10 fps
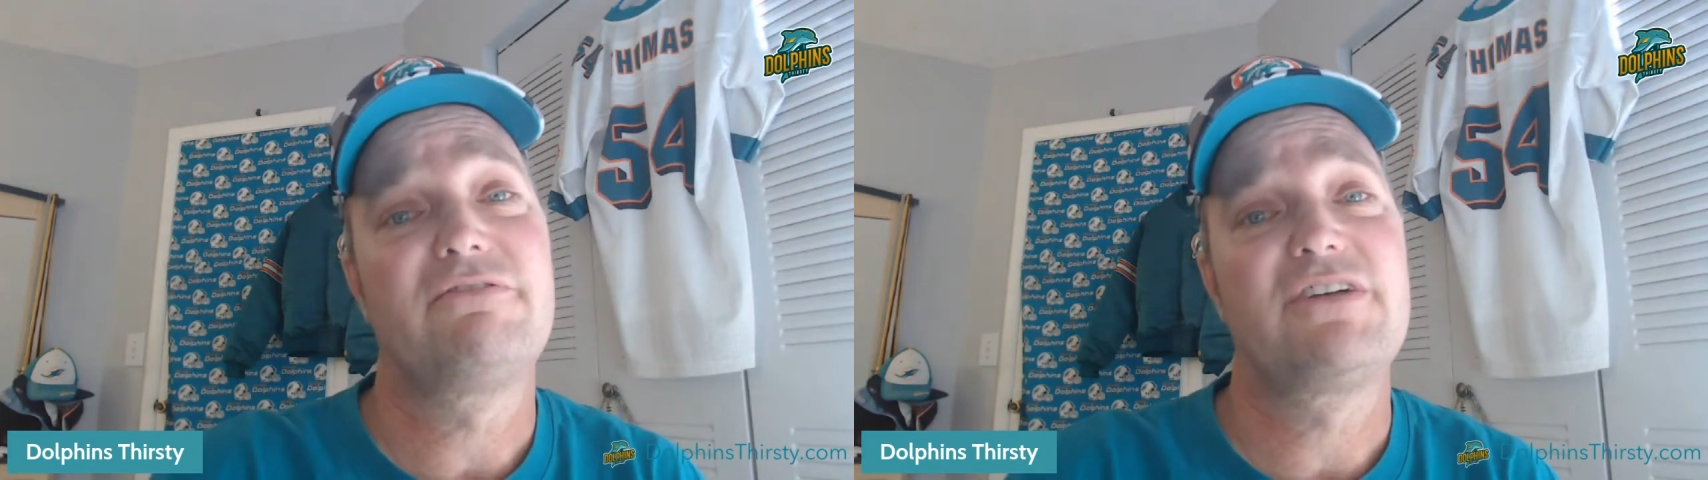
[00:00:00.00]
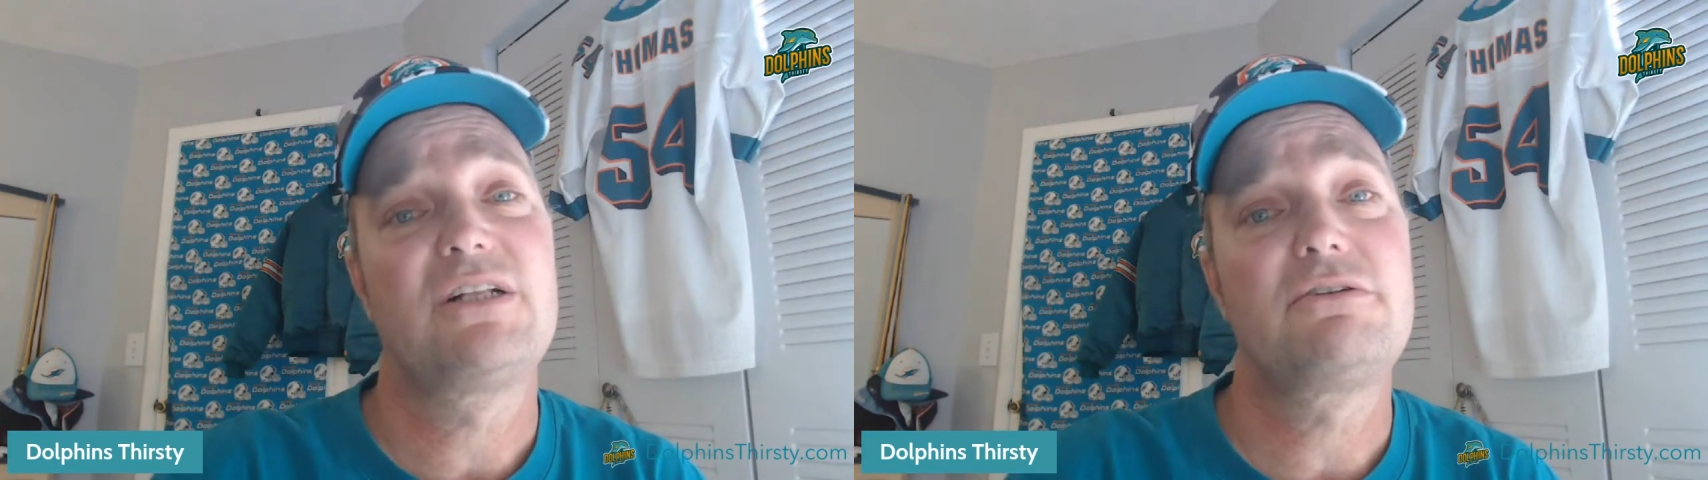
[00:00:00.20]

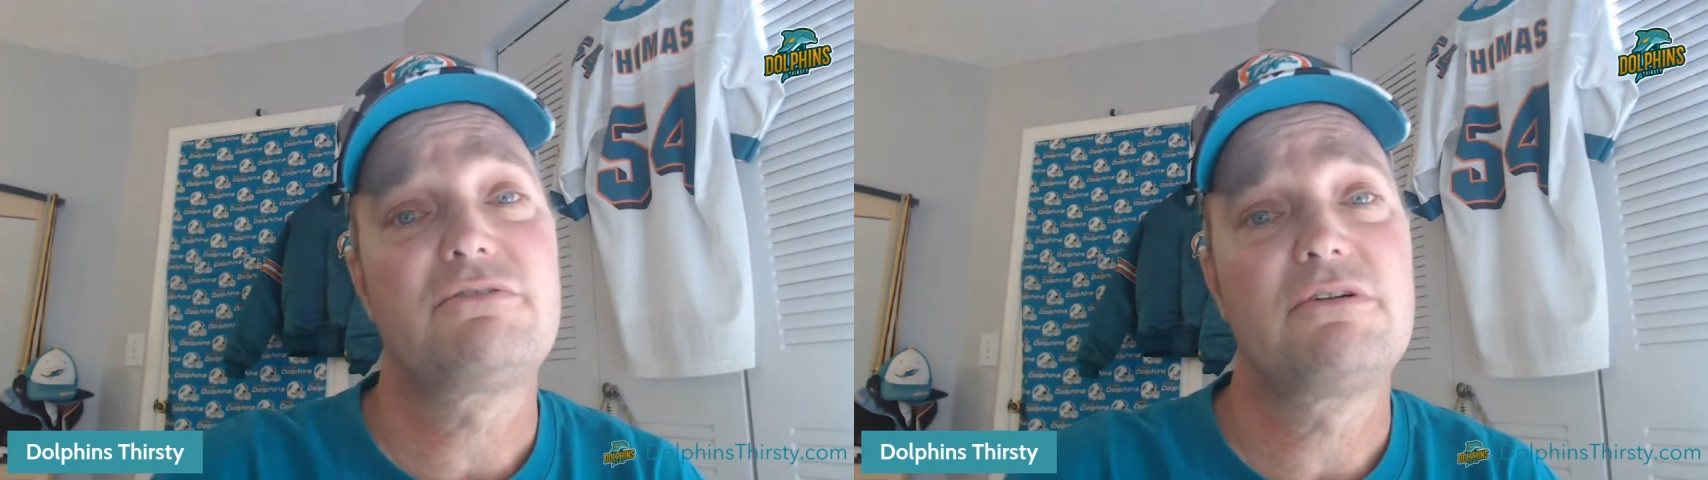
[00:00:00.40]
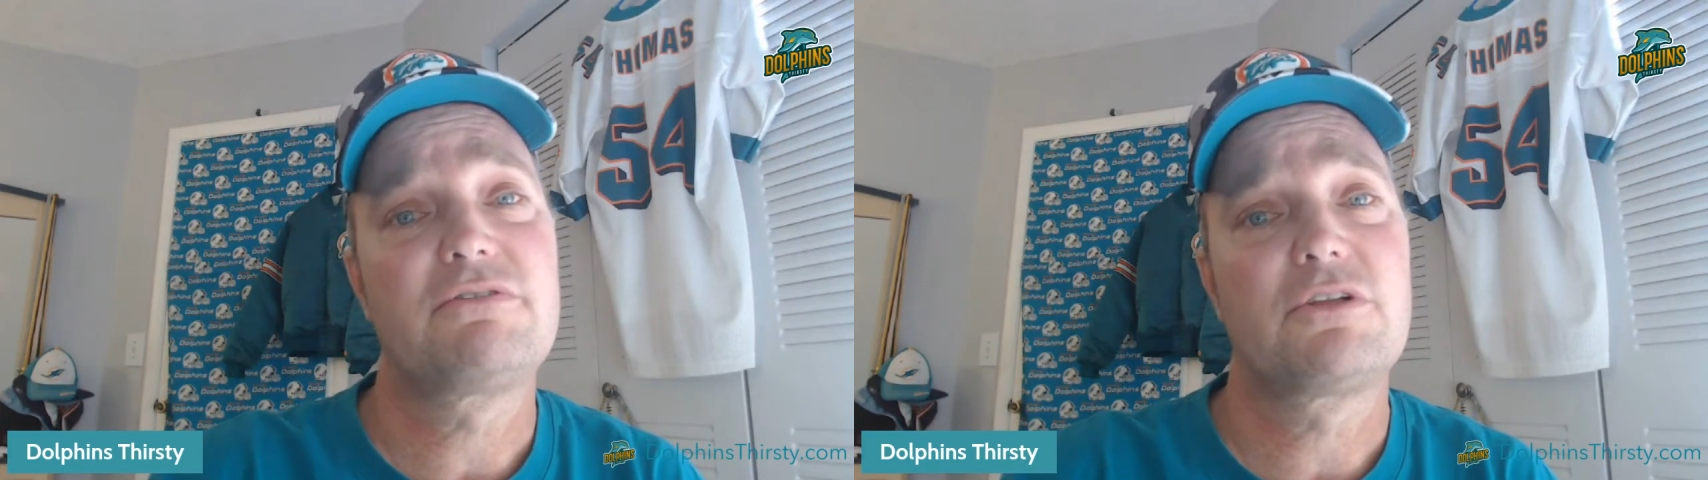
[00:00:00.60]

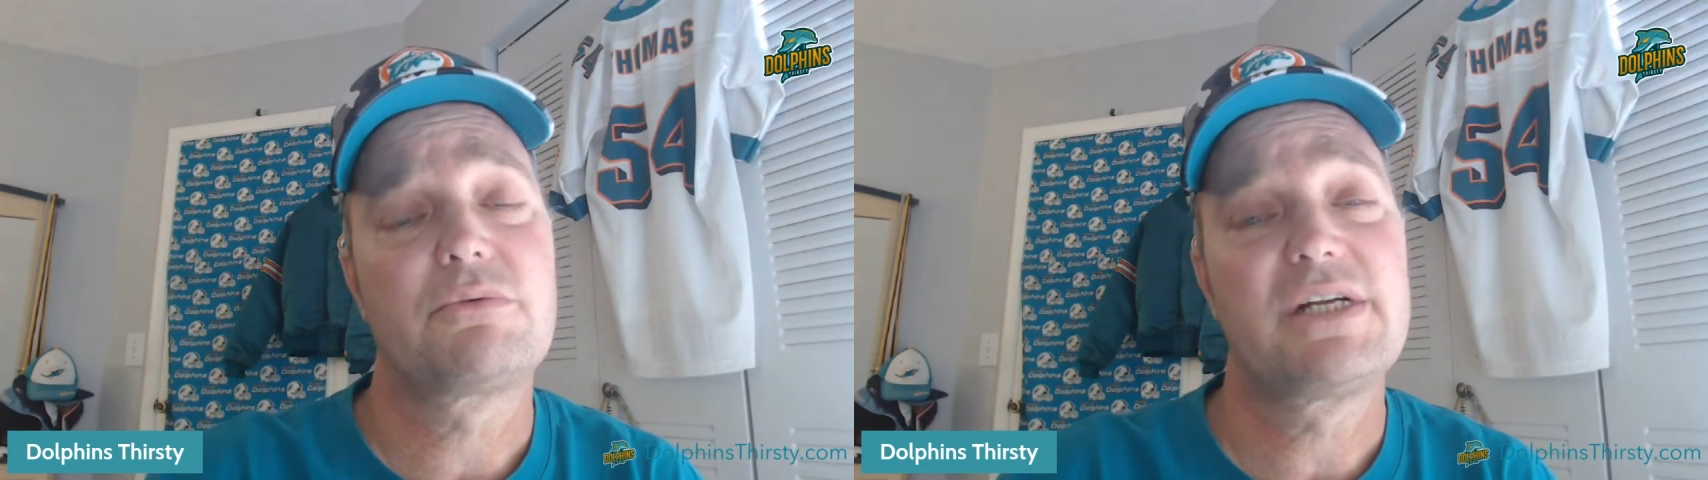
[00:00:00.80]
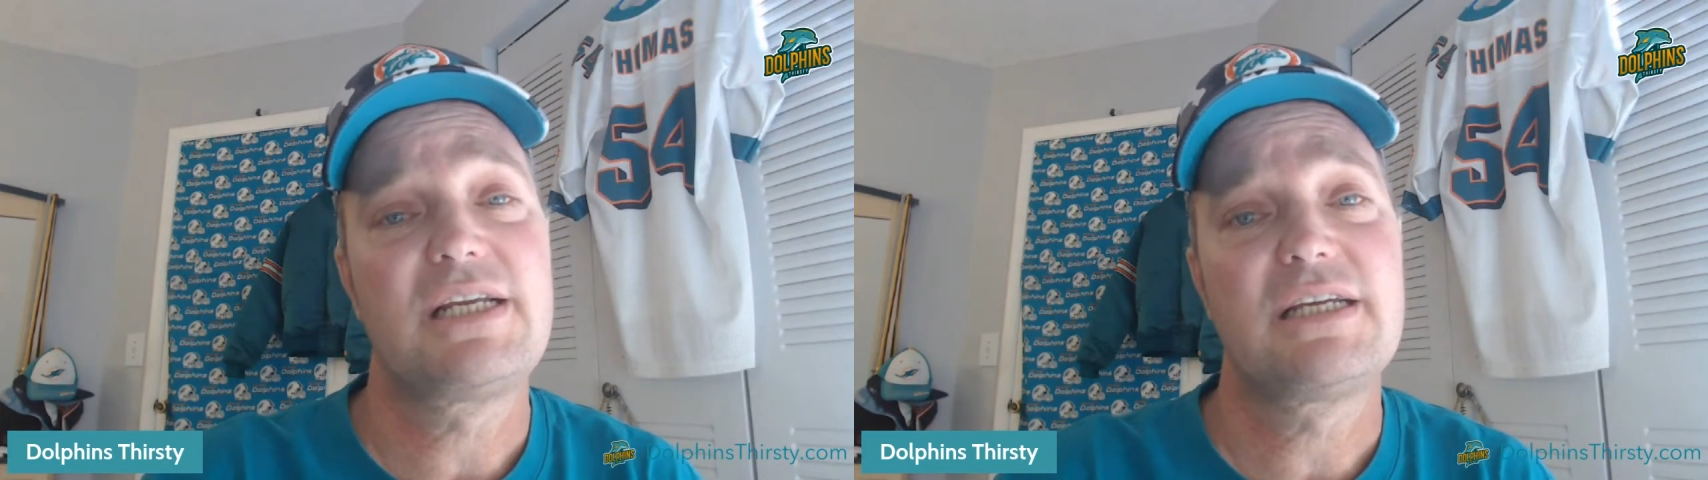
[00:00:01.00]
fellow
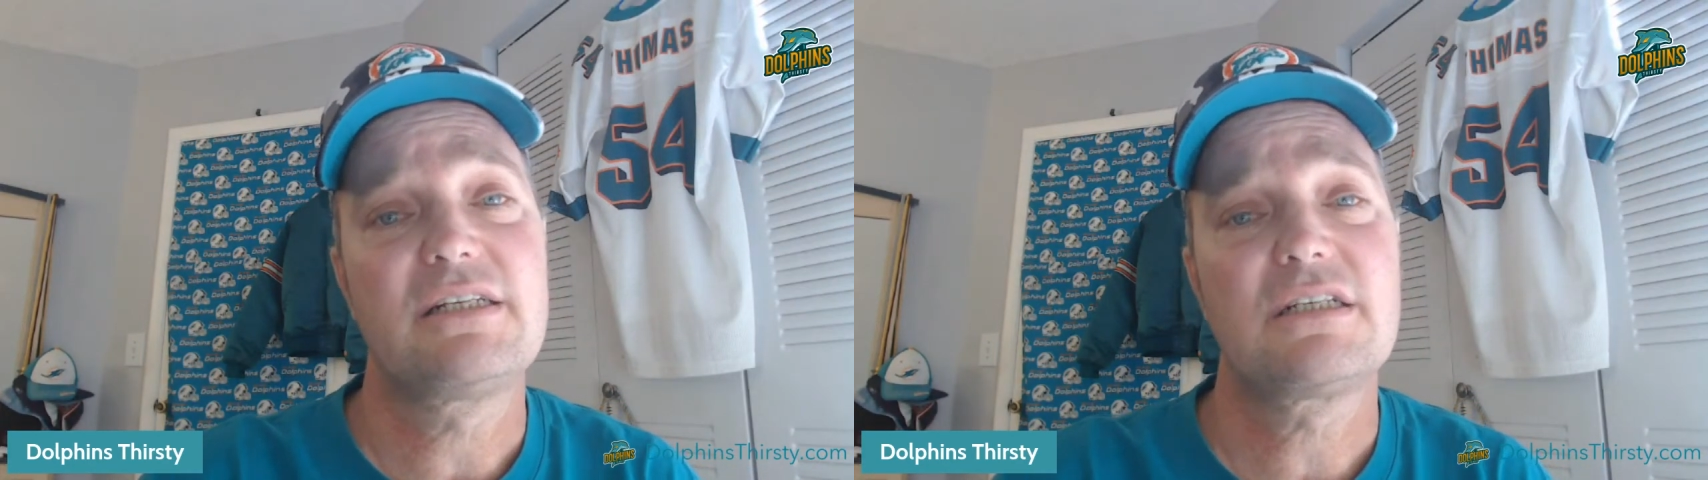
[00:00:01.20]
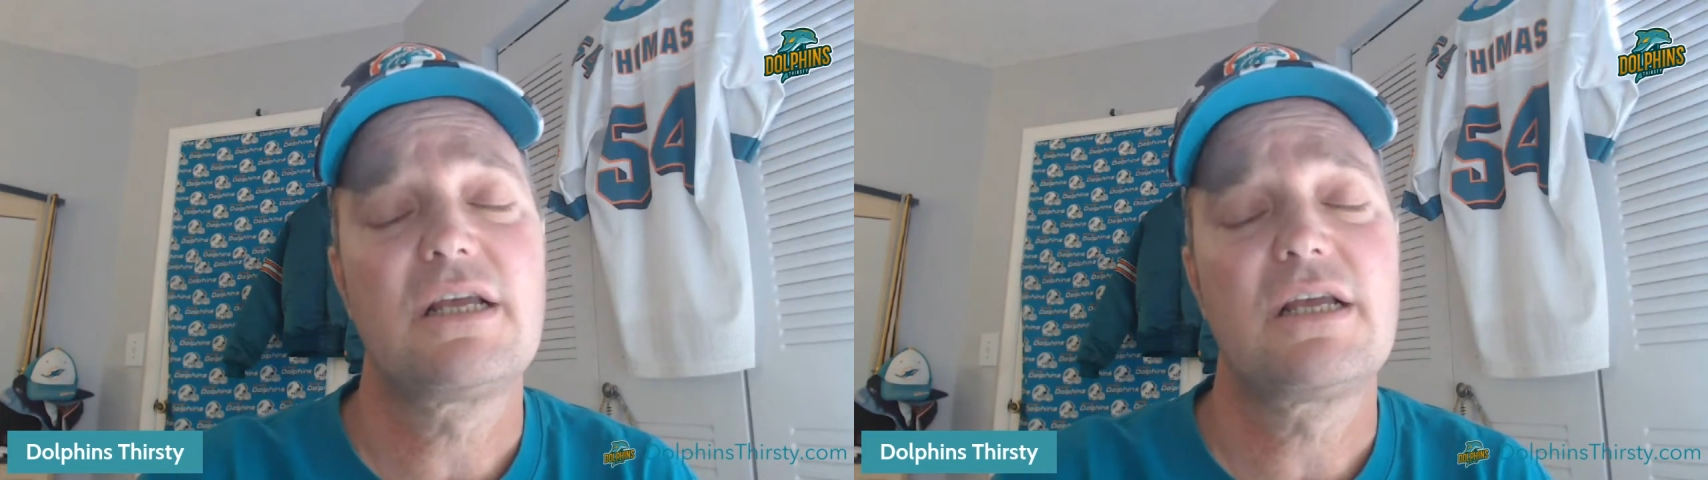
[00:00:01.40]
Floridians,